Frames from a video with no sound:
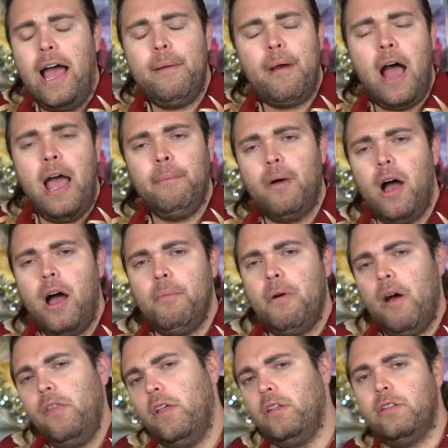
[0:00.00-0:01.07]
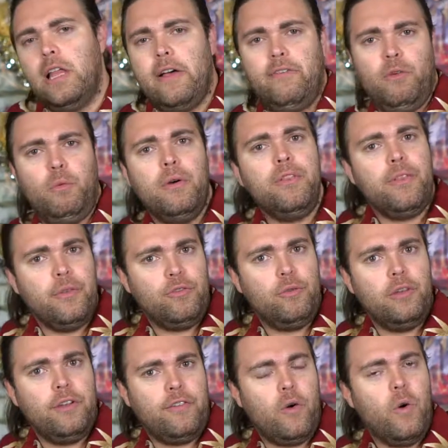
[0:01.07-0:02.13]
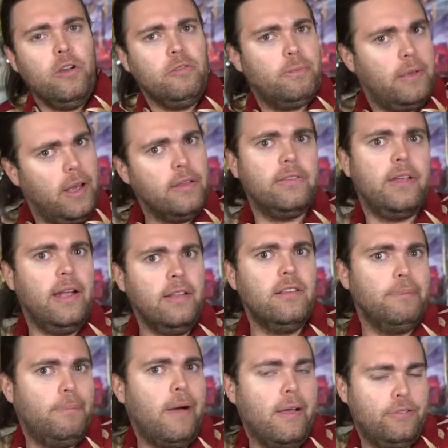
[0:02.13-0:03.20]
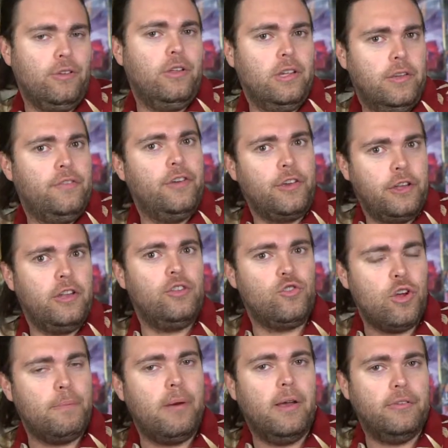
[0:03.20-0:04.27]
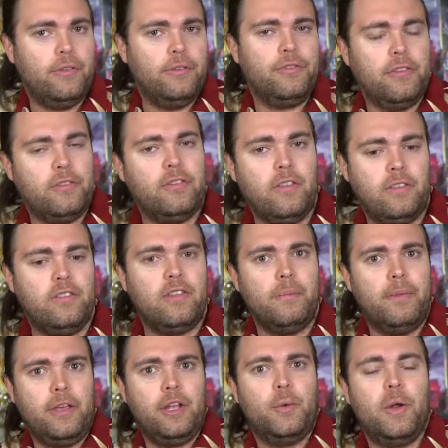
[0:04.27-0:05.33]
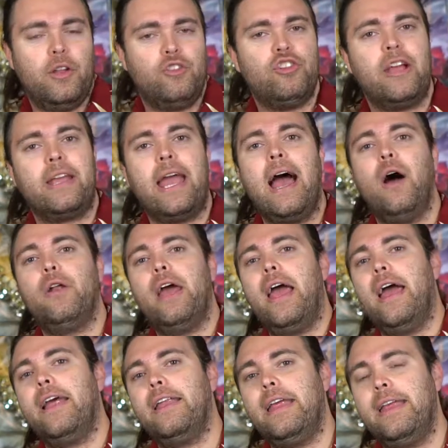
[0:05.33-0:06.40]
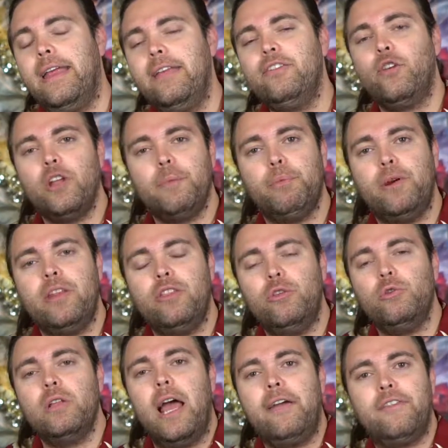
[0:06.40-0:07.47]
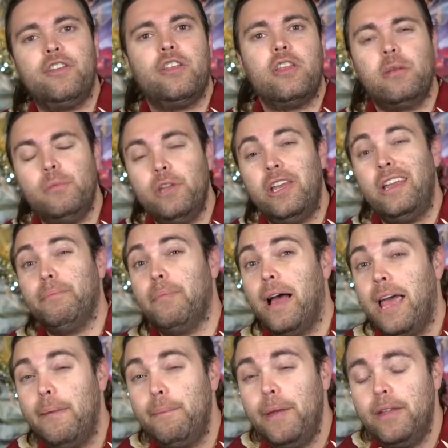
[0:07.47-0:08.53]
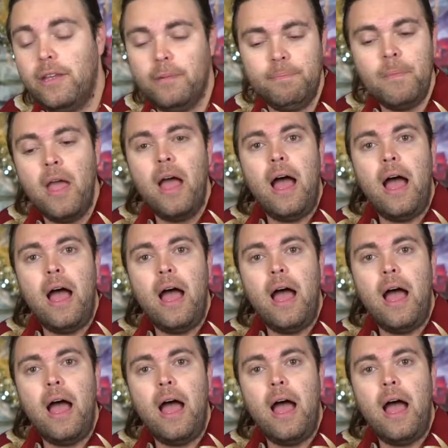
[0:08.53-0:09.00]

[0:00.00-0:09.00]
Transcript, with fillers: I, I'm I'm on the level with this one of course because it's a puzzle, and if you're going to enjoy puzzles, this is something you're going to want to check out, and it is going to breathe new life into the community in my opinion.